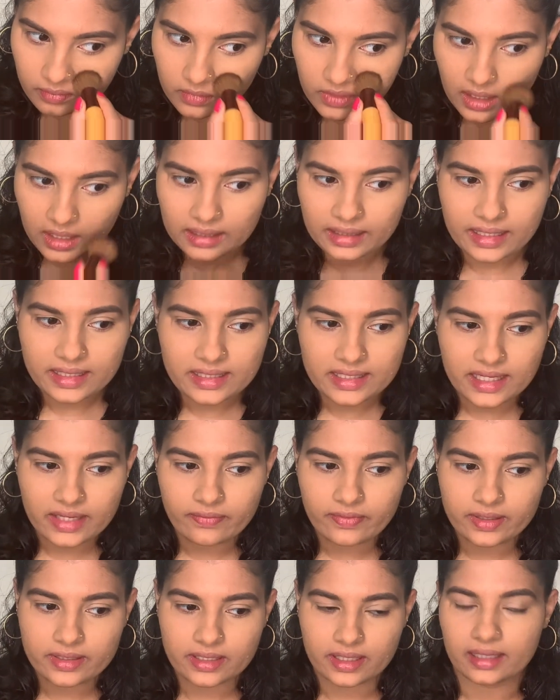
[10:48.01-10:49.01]
let's
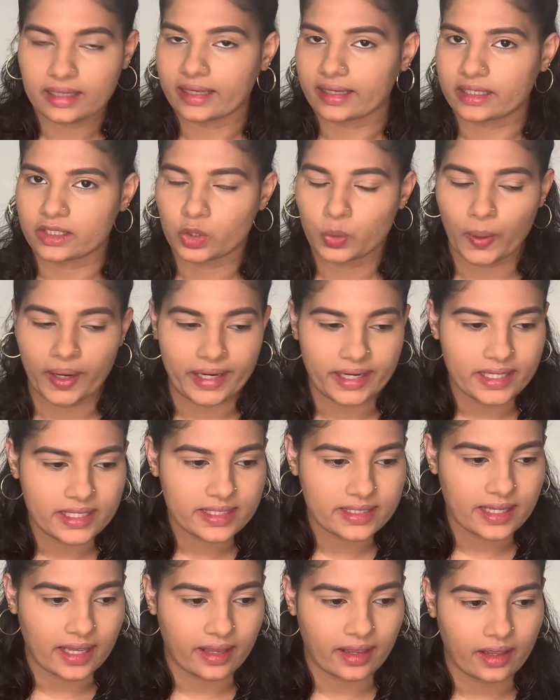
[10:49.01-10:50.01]
give it like a 20
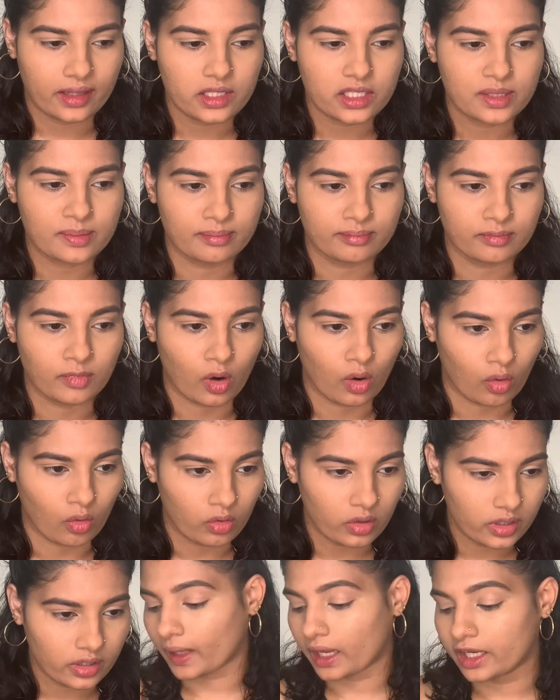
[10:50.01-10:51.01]
seconds
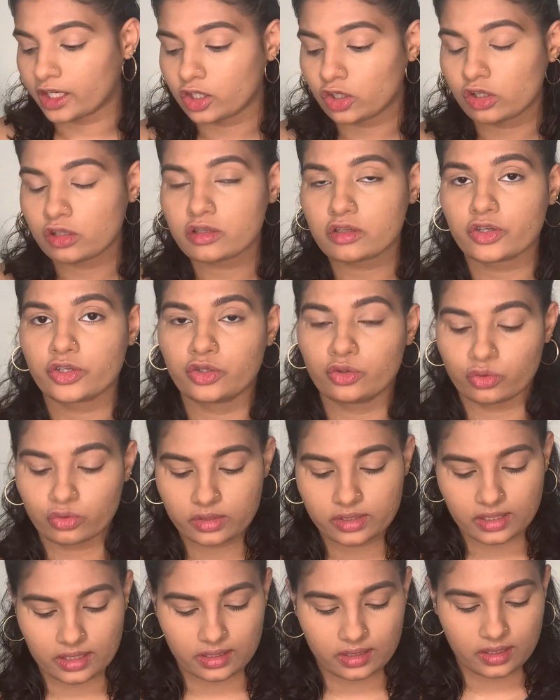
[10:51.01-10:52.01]
more. I can also
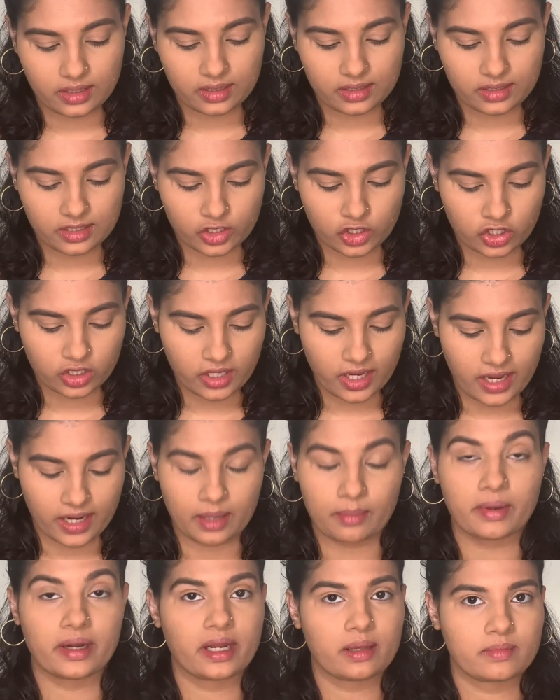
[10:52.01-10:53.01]
use this
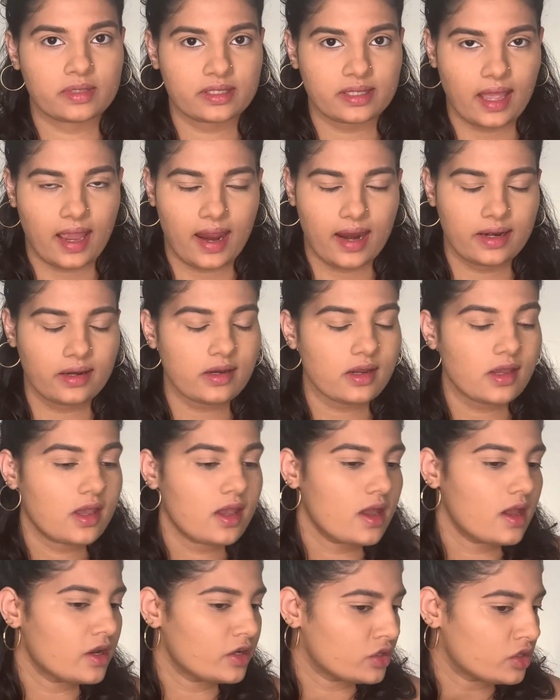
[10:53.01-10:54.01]
shade medium sand
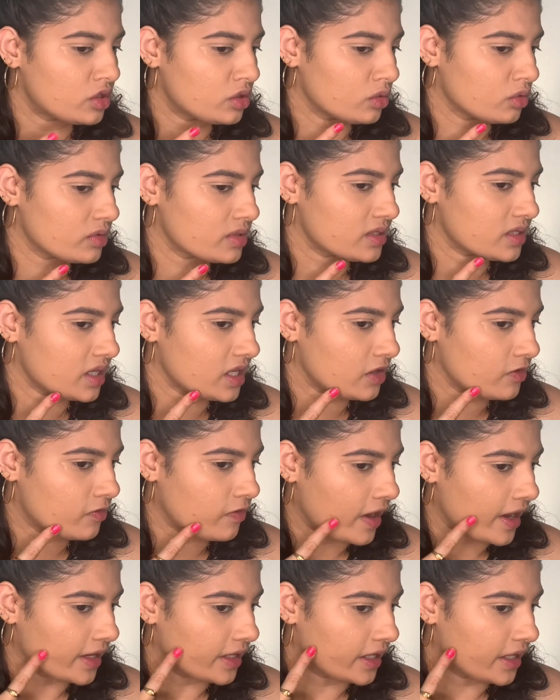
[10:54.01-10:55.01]
to see if
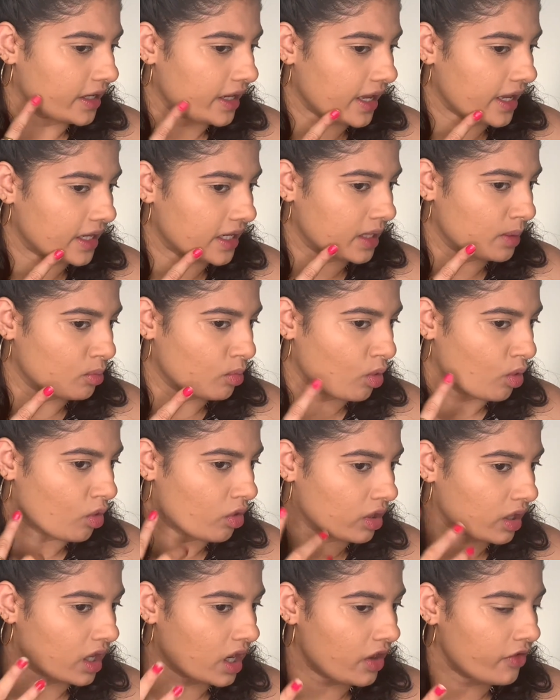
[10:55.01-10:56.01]
I need any
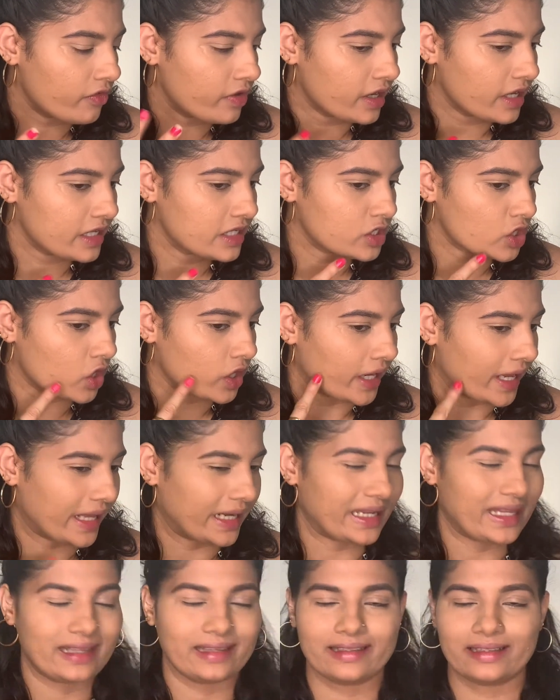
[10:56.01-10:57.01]
more coverage on
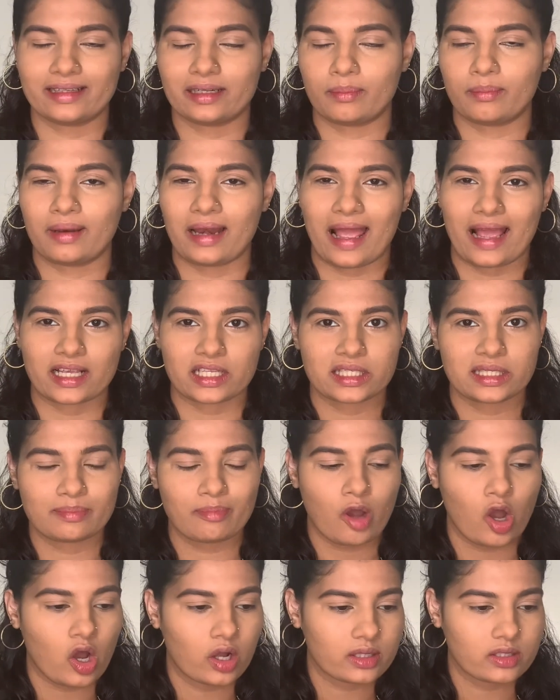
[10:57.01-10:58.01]
any little black
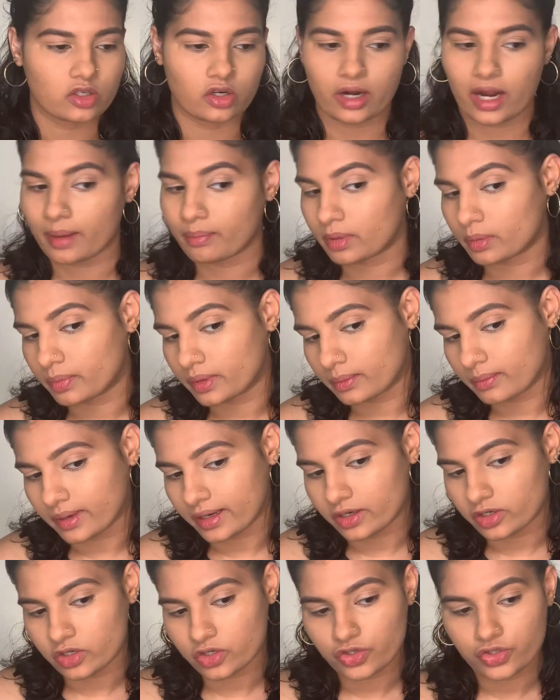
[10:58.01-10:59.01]
spots or
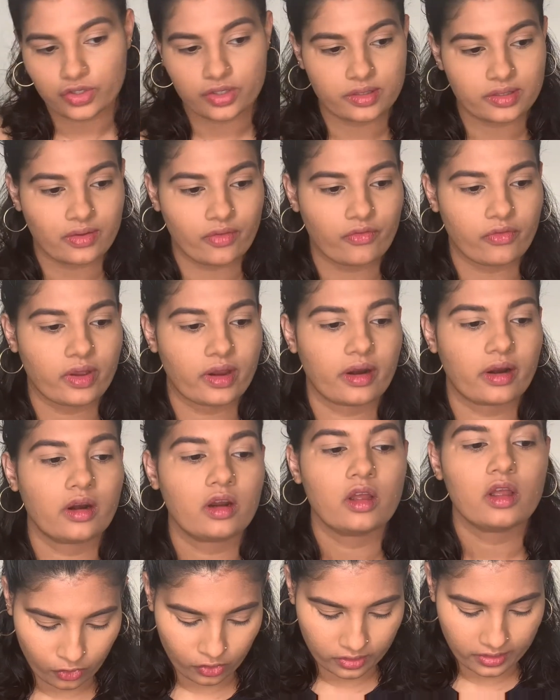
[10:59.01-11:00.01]
hyperpigmentation somewhere.
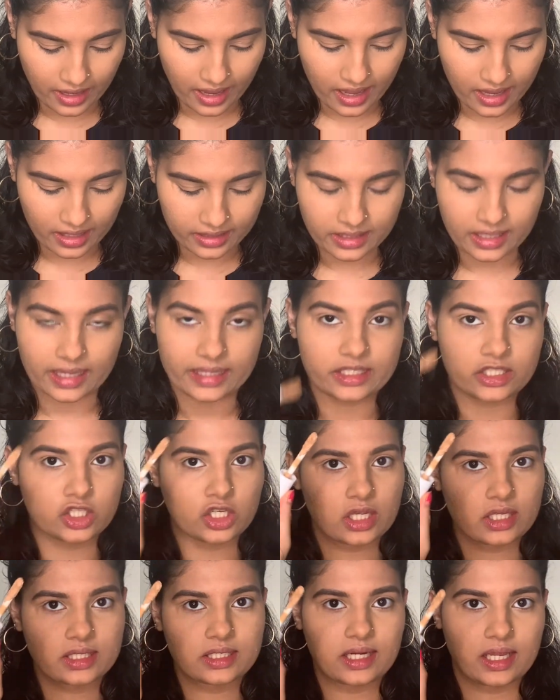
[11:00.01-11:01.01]
For that, I
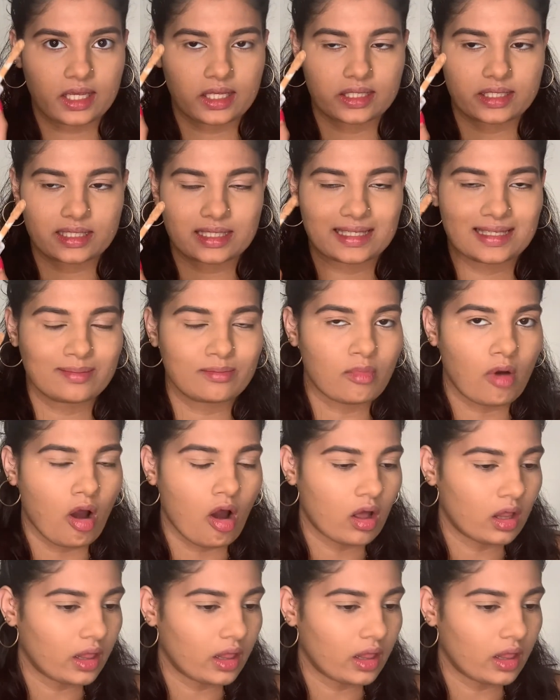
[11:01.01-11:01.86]
just take a small